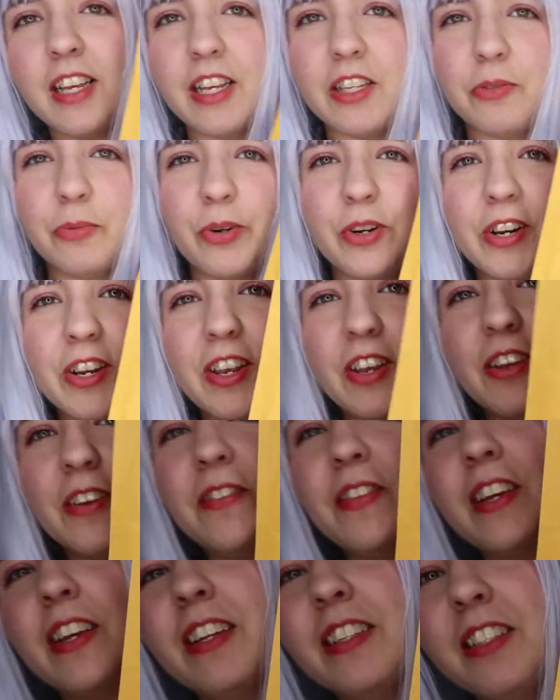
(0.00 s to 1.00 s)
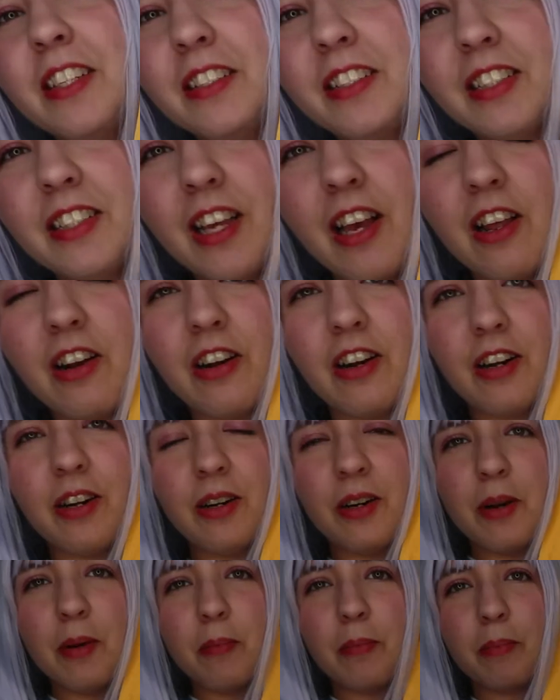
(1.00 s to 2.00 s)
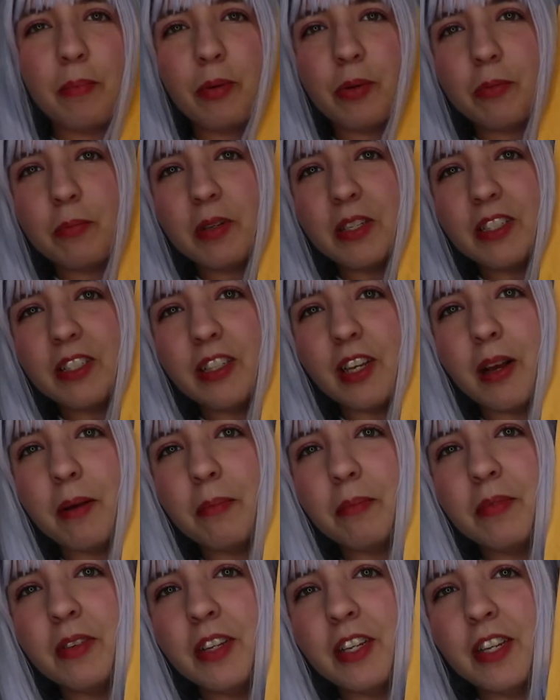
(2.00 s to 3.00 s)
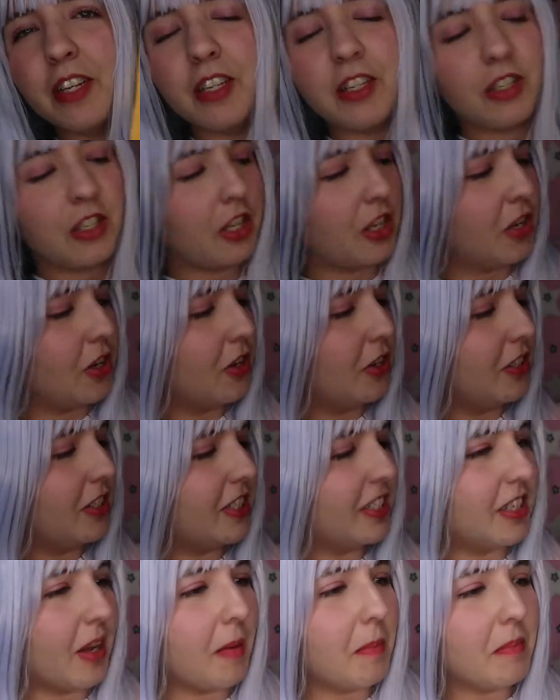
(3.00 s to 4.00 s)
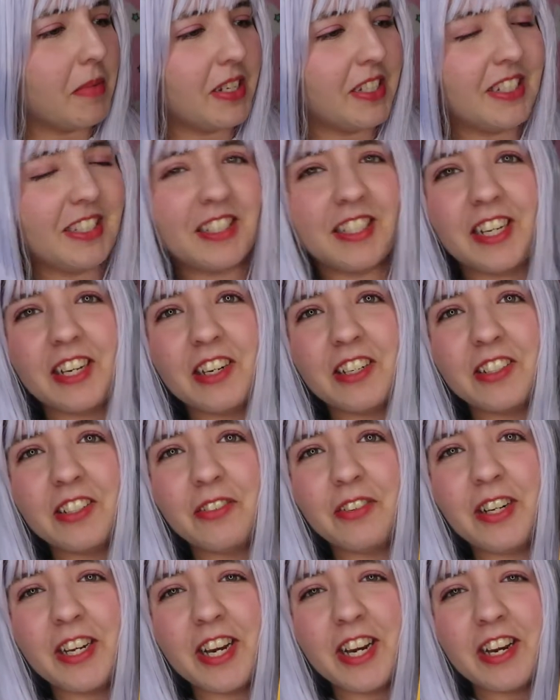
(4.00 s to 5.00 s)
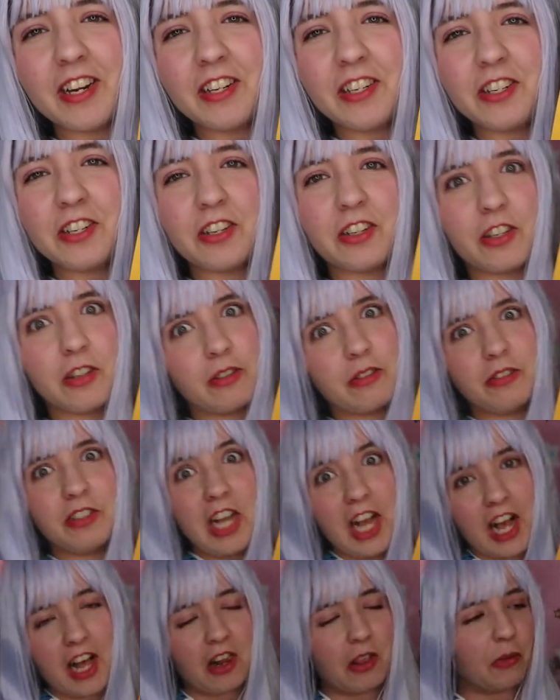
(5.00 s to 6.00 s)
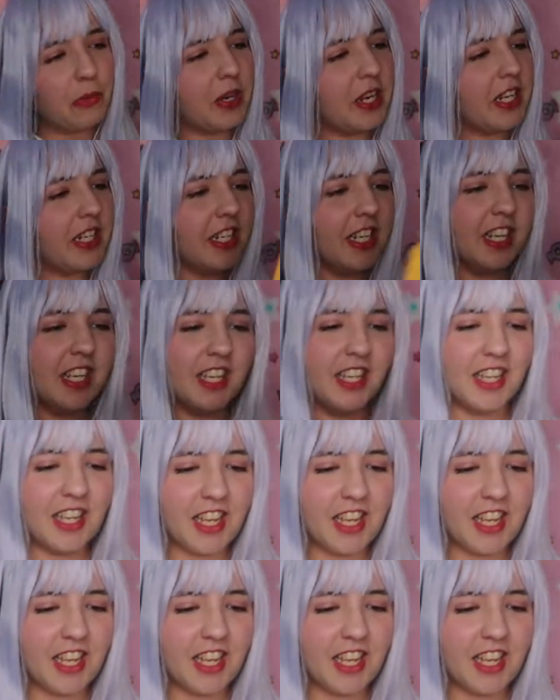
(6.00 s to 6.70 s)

It's very cute because the seller put me some cute zombie stickers over here, you know, Halloween.